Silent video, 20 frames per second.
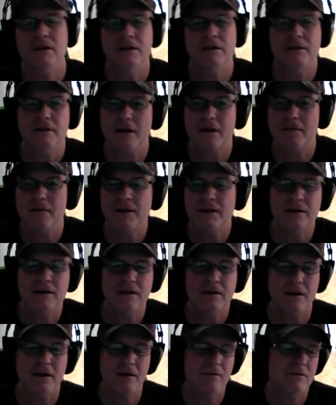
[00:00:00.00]
going to do anything. I'm
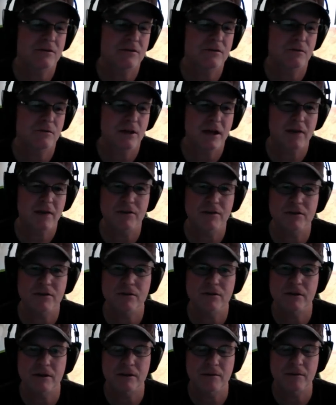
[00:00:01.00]
not going to I just want to have
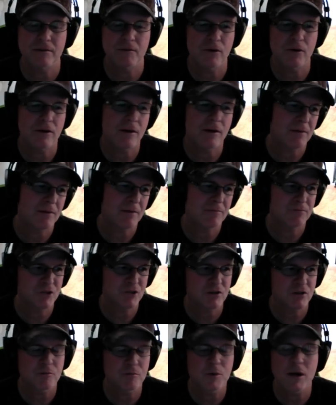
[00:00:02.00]
to do it anymore. I mean,
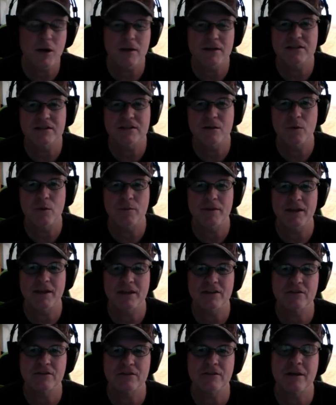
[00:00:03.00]
I'm sure there are probably some
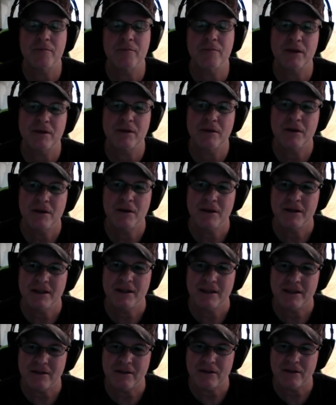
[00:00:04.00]
women that do that, but
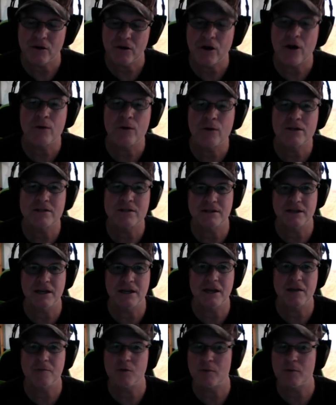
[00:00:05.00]
you're always
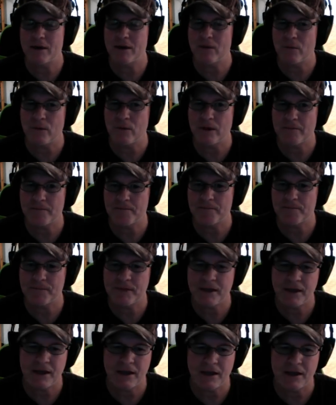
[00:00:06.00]
in the game no matter what.
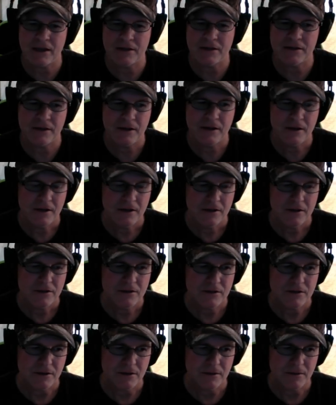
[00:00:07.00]
And
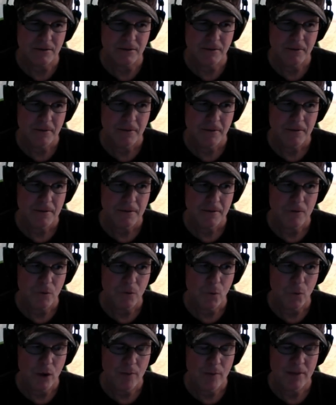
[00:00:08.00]
so
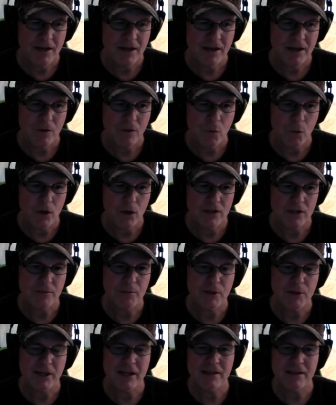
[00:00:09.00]
women
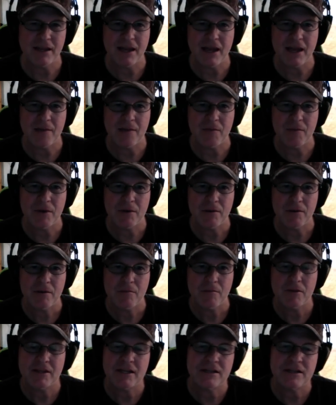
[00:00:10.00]
want to play the game,
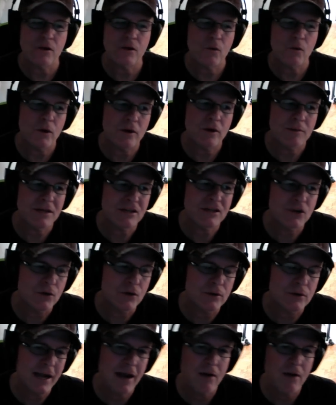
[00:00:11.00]
but they don't want to be